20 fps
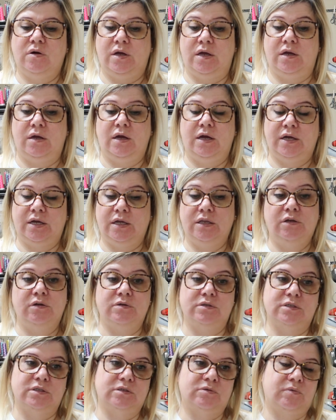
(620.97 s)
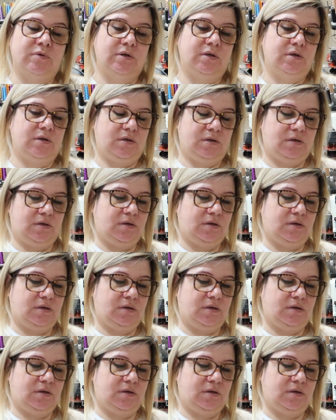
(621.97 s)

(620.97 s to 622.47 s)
Okay, I can use this one.